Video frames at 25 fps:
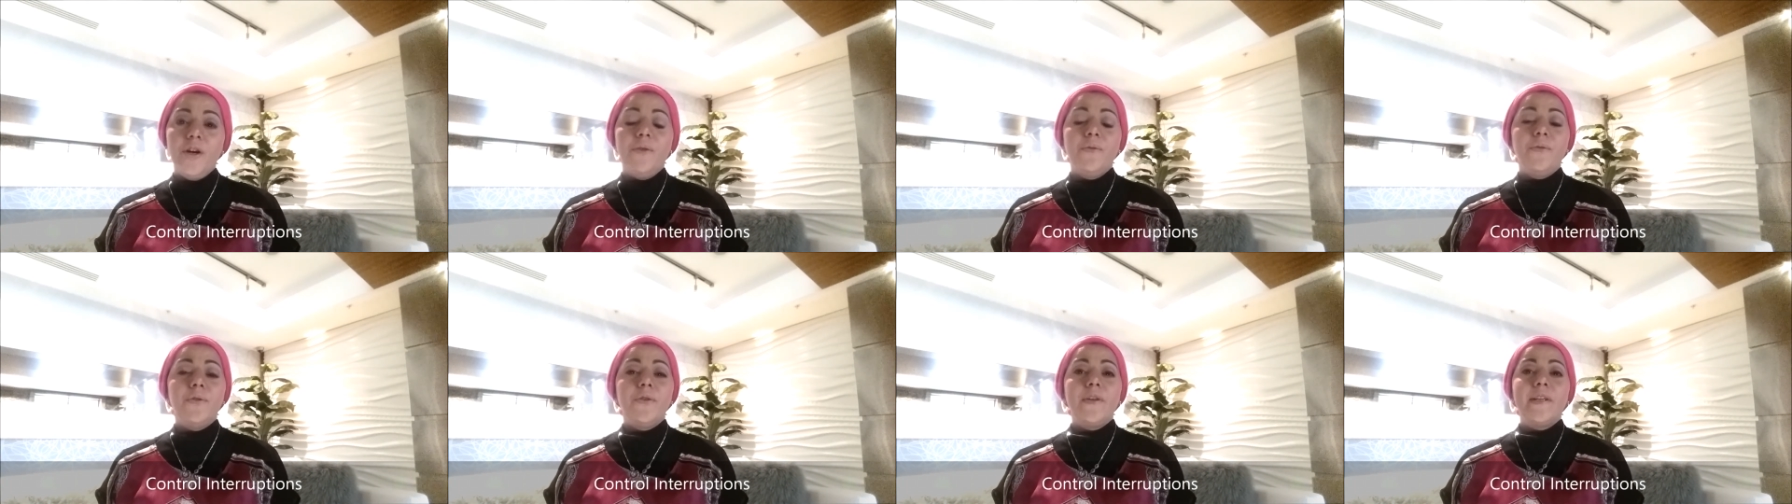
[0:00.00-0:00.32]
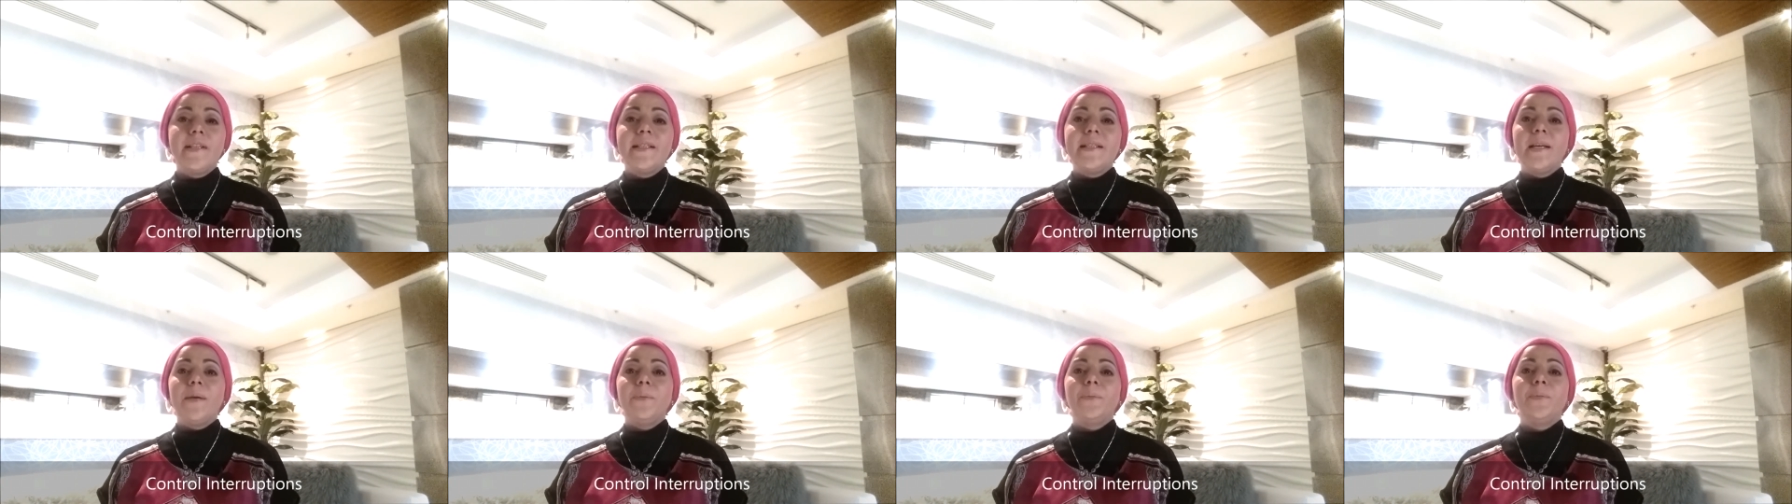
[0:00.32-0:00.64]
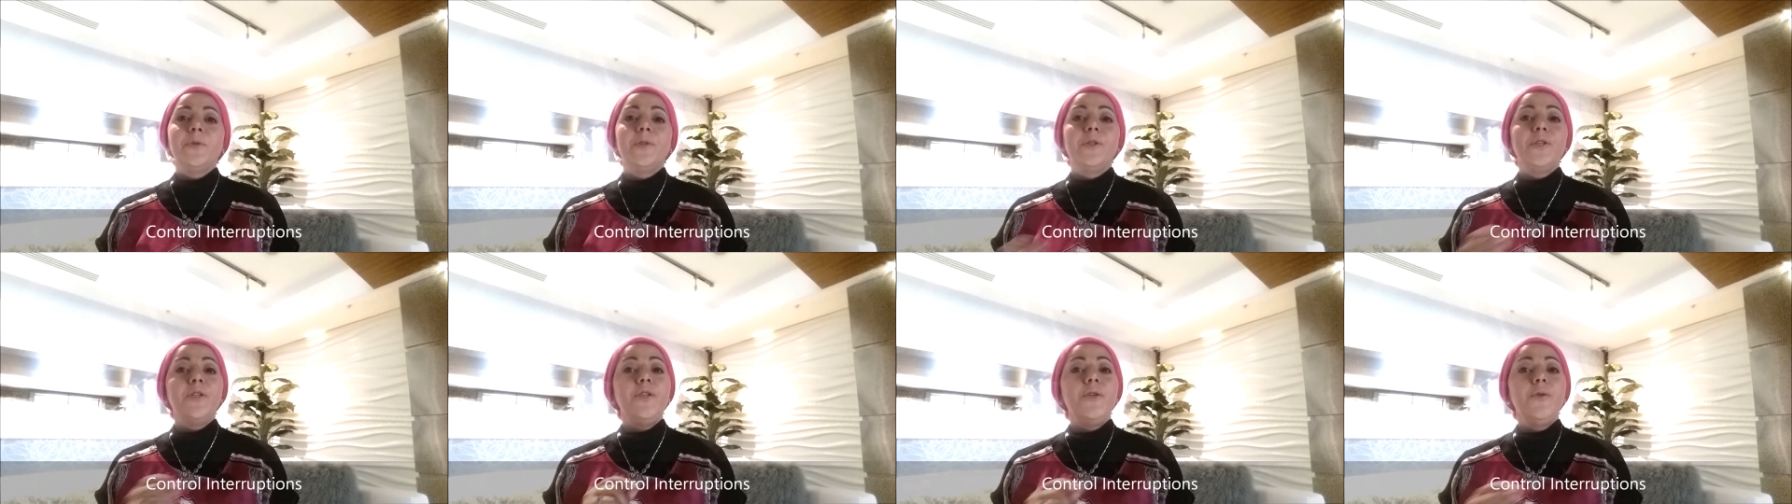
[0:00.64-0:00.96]
For
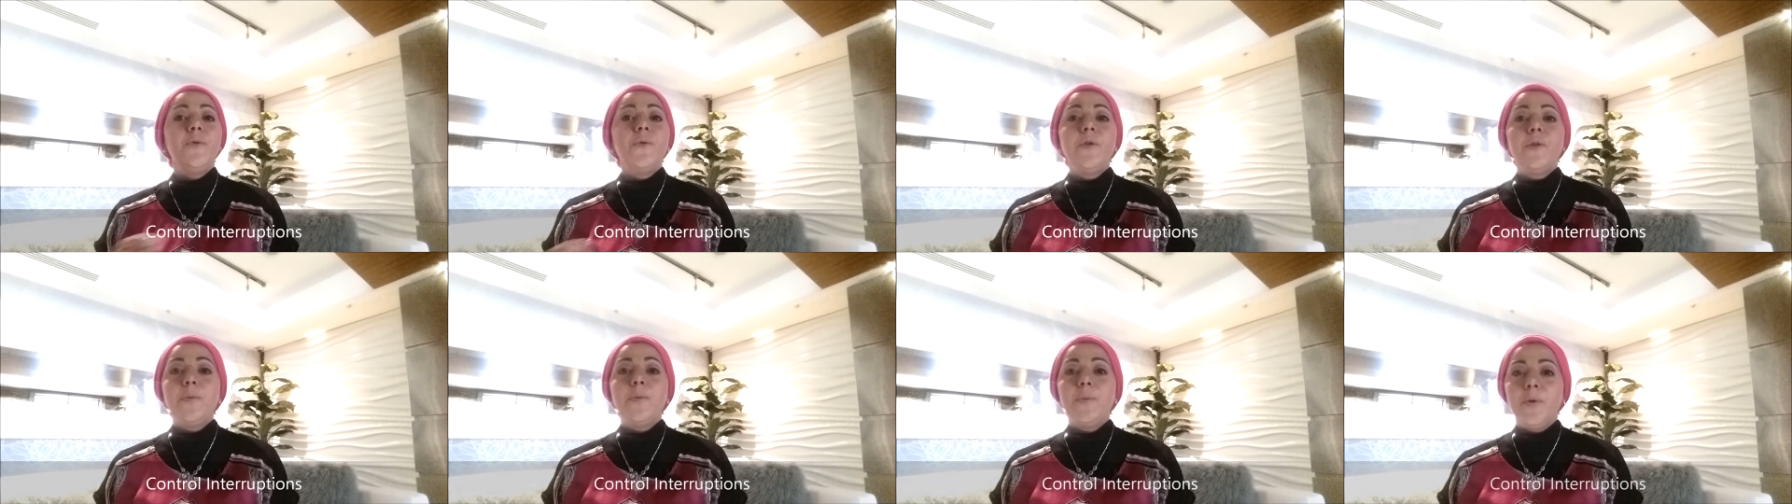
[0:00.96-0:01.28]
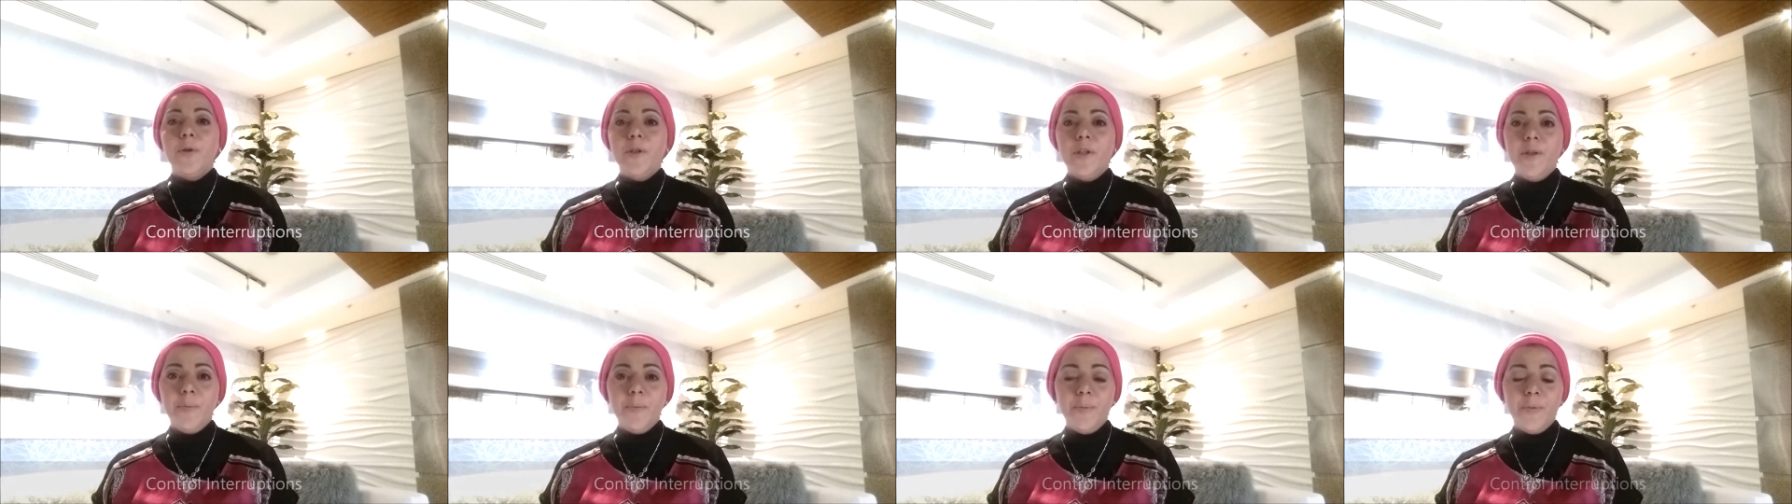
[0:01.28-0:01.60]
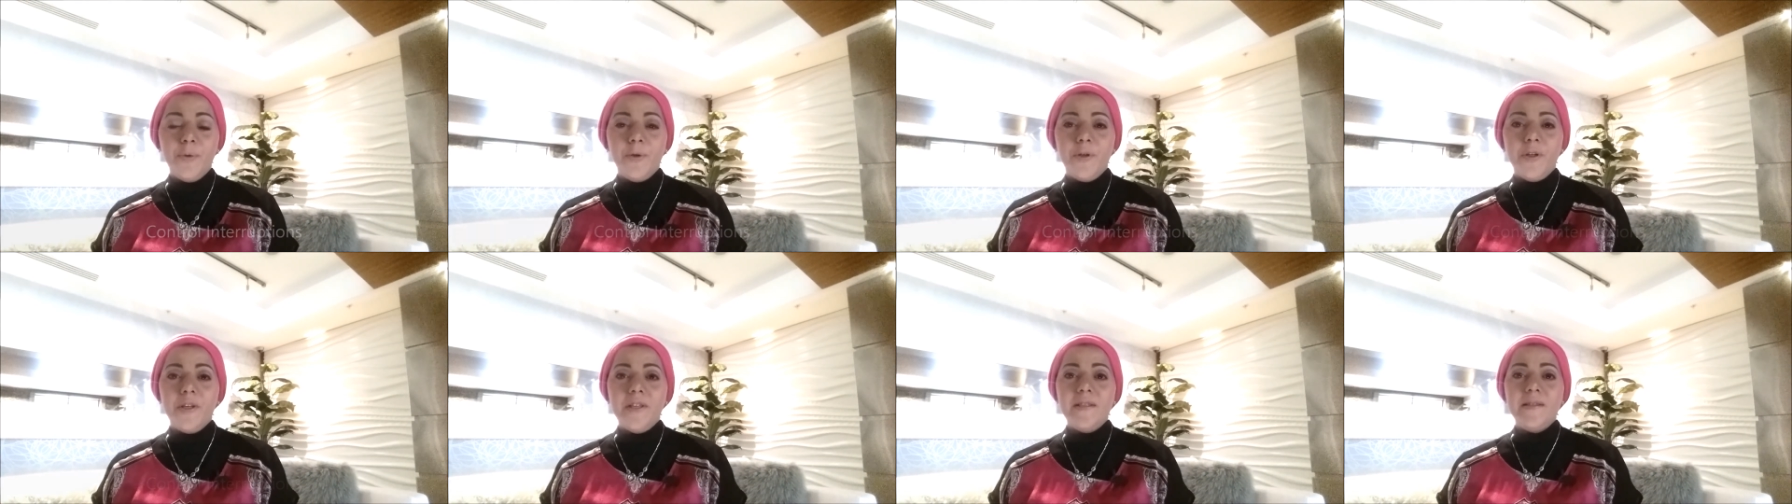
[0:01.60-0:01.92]
example, use bullet
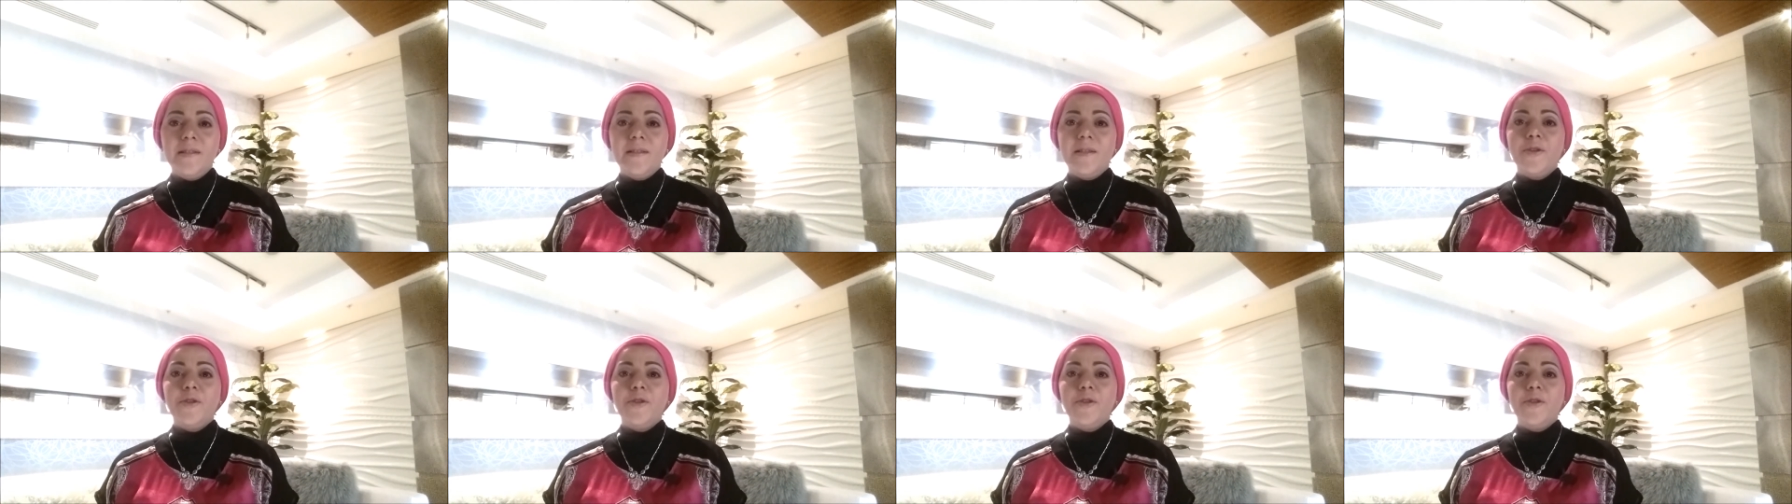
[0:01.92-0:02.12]
points,